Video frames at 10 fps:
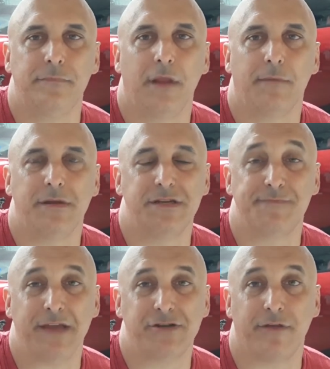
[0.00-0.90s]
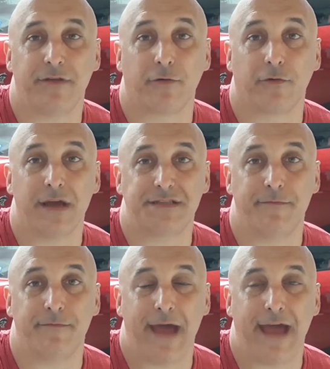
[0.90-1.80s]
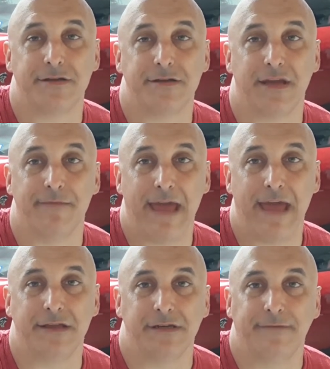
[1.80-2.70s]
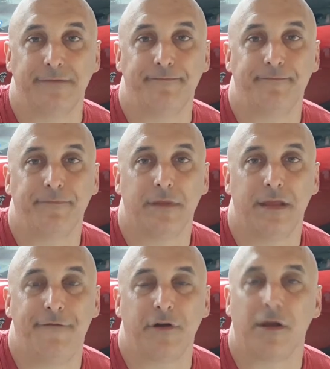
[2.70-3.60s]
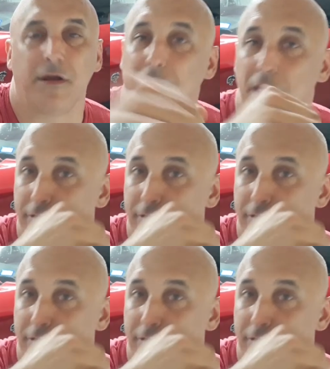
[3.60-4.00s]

But just make sure that the rest of the package can manage it if you're going to go